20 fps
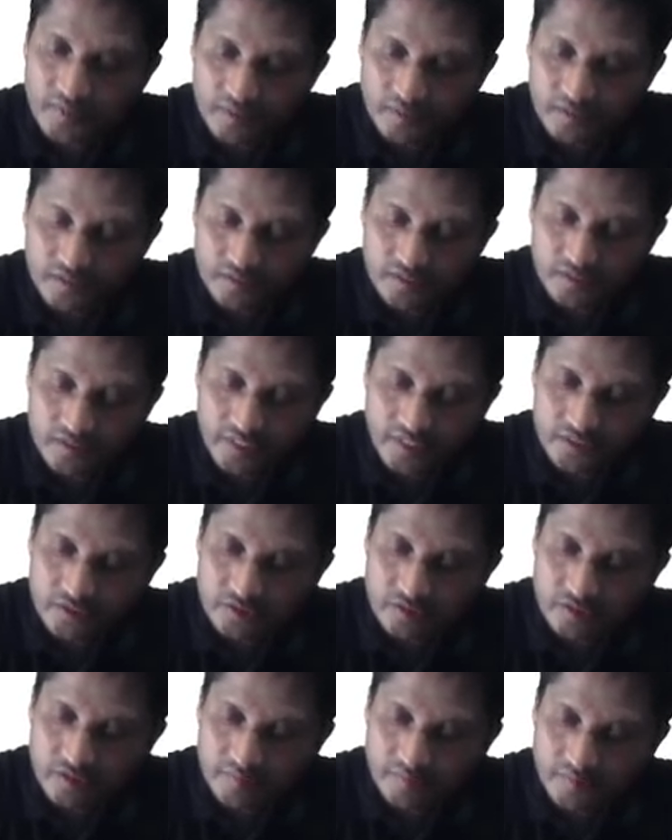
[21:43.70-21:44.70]
This is x
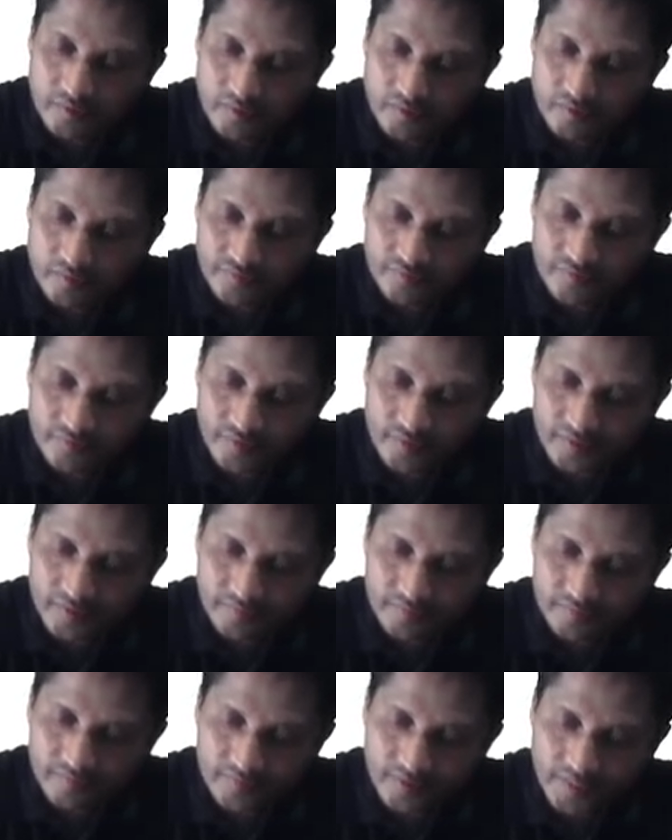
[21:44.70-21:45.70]
to the power of
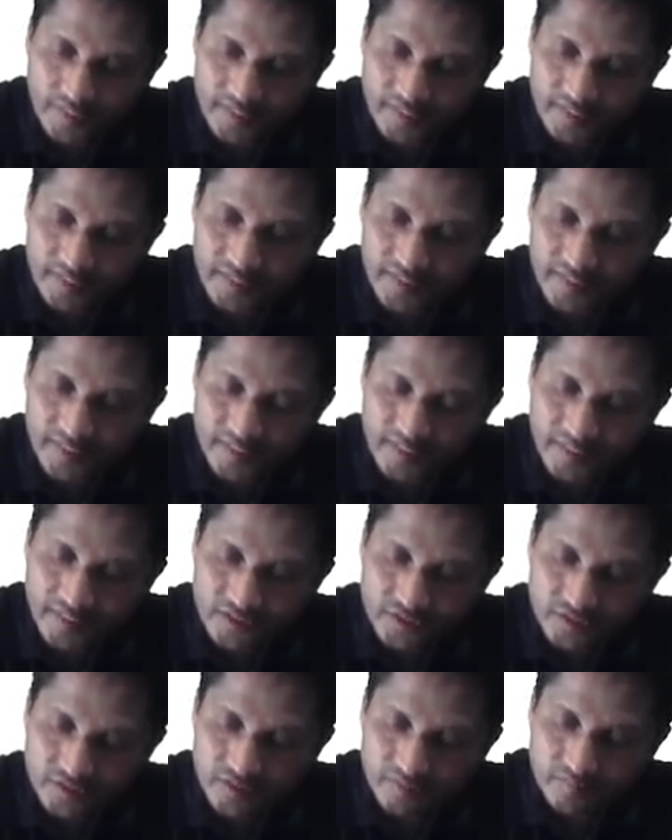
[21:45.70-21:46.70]
99
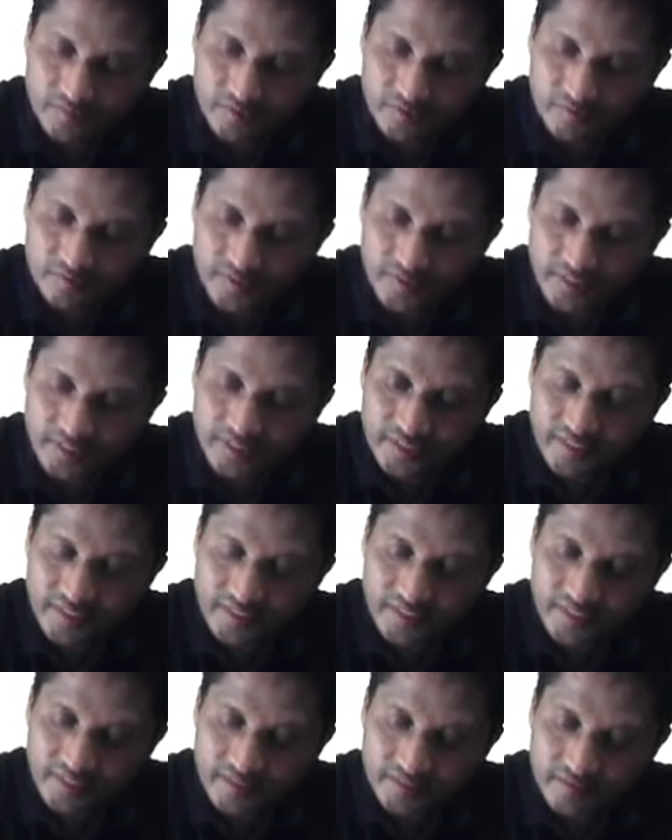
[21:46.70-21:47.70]
x to the power of
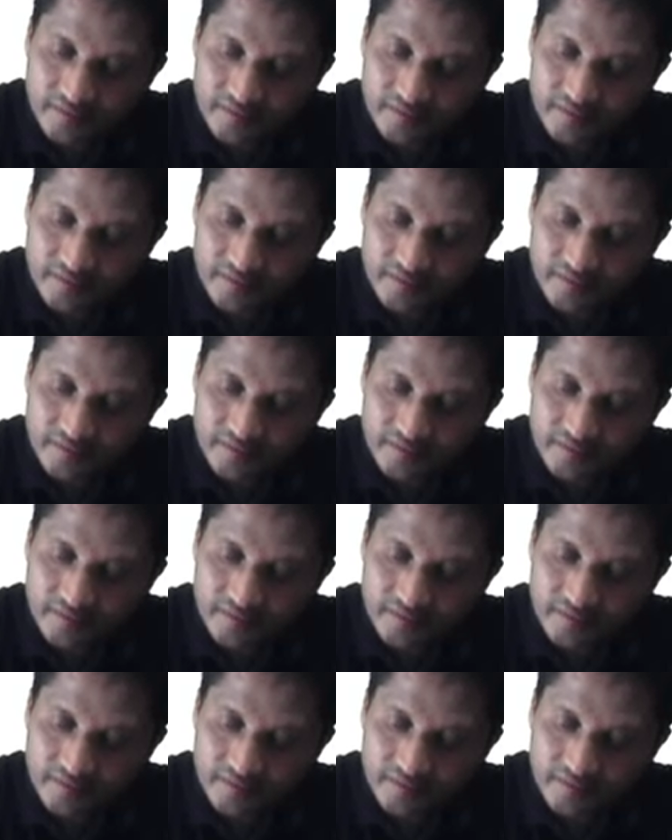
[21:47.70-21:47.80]
98.